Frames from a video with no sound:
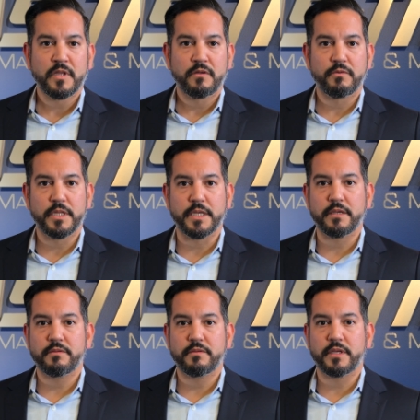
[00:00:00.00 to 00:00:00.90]

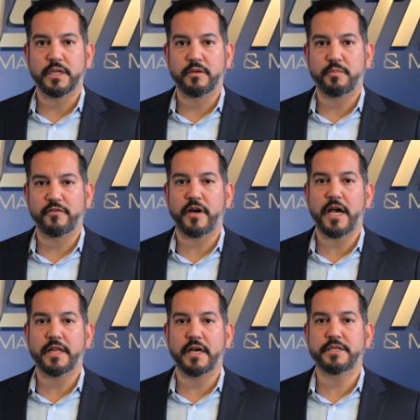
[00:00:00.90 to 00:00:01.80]
really,
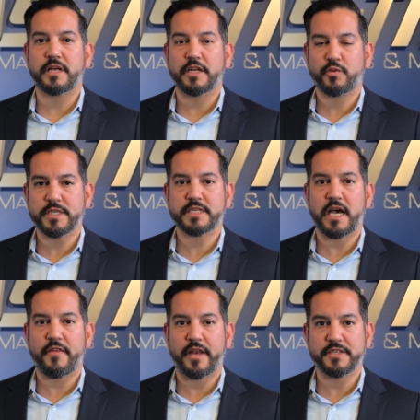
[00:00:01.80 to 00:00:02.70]
provide a twist
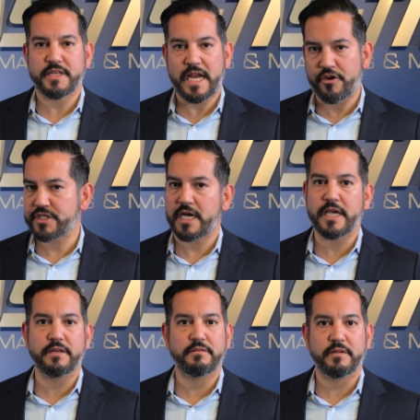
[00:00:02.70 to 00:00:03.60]
tie that is
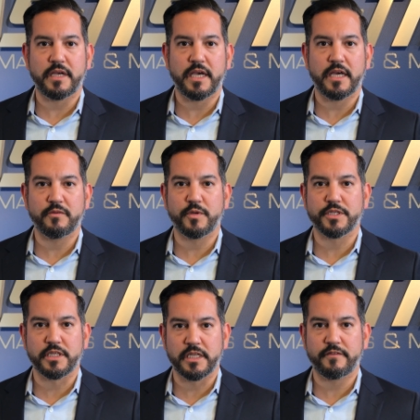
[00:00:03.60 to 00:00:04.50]
airtight and will
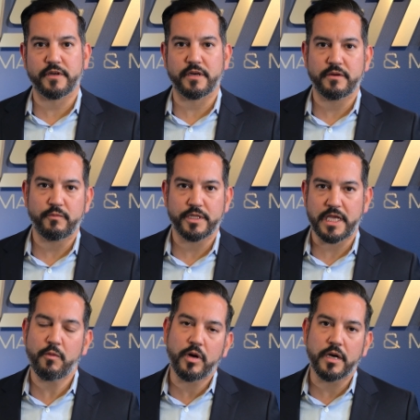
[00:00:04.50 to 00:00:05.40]
deliver what
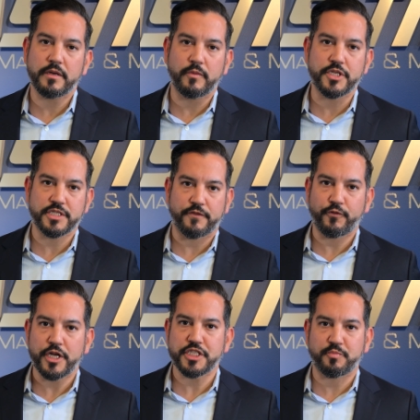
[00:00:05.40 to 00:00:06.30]
they want, which is the
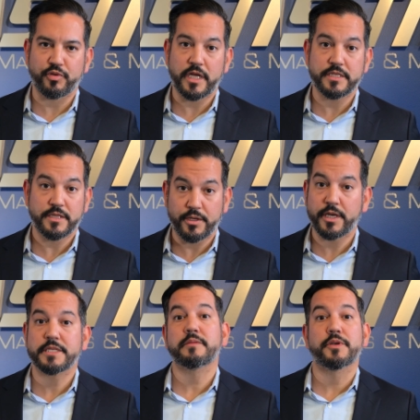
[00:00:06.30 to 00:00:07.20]
freshest bread to their
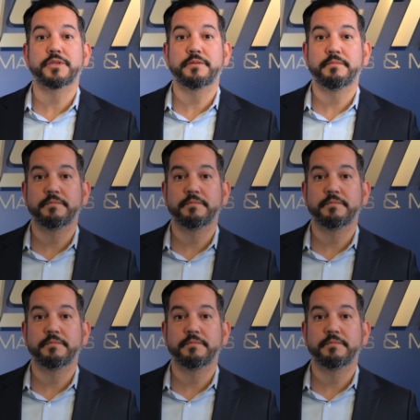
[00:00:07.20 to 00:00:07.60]
customers.